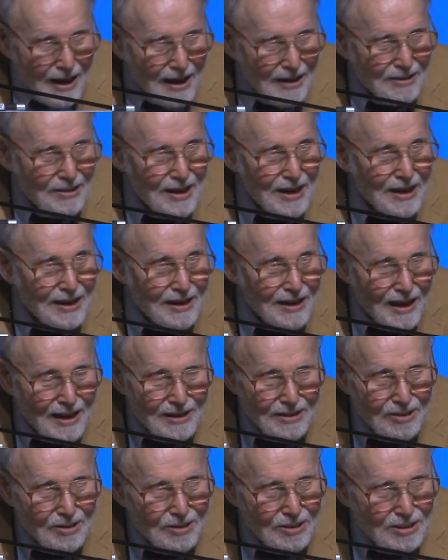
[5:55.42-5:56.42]
and then
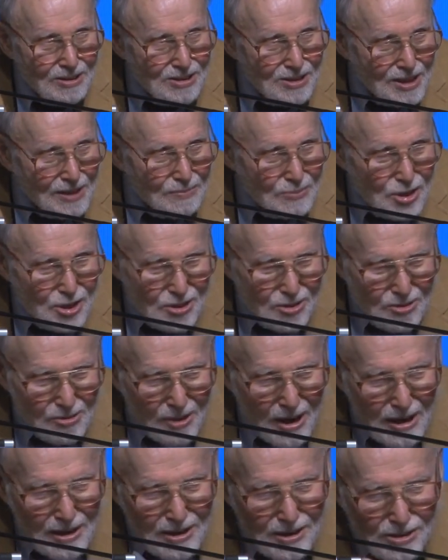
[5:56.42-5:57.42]
I noticed some
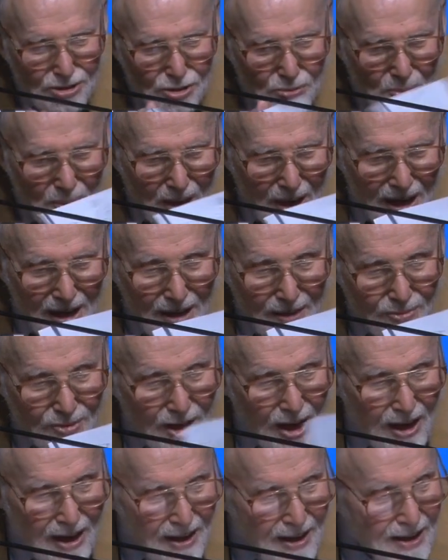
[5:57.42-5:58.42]
strange
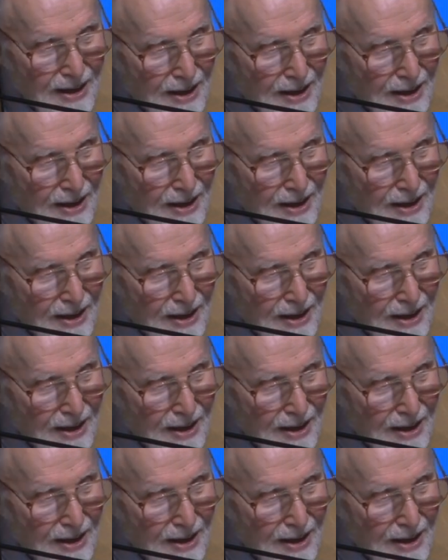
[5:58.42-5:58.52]
behavior.